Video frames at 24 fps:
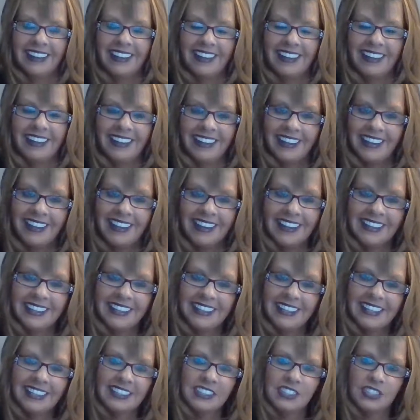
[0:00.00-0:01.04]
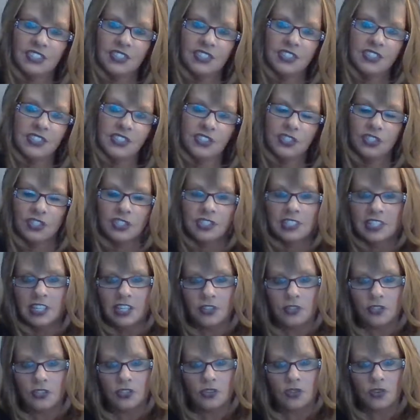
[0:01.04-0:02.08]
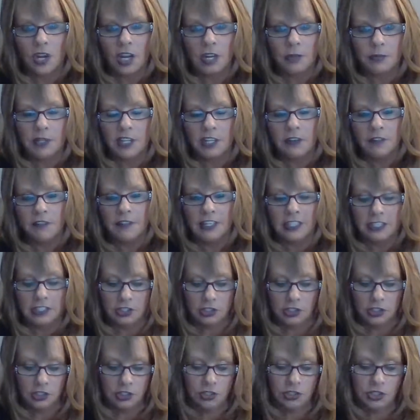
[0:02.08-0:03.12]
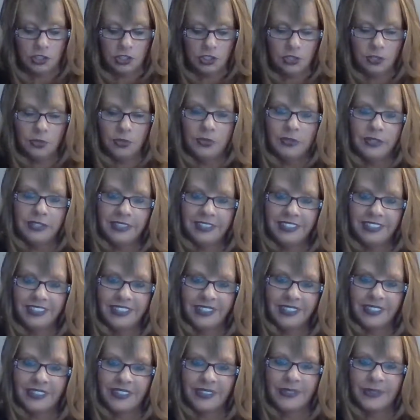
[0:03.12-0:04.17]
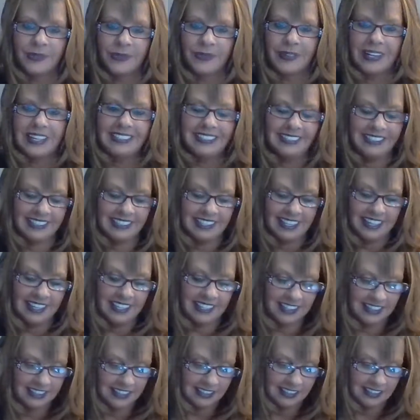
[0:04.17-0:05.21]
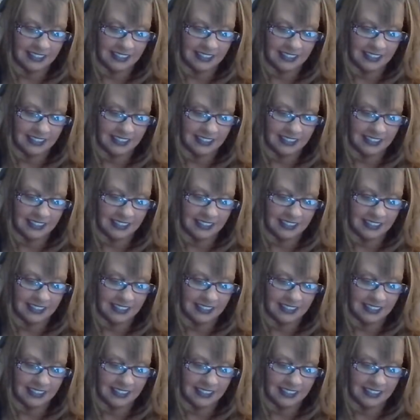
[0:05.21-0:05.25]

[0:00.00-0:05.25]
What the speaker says: Hey, hey, hey, Cancer, this is your sacred scribe here, ready to do your Wednesday,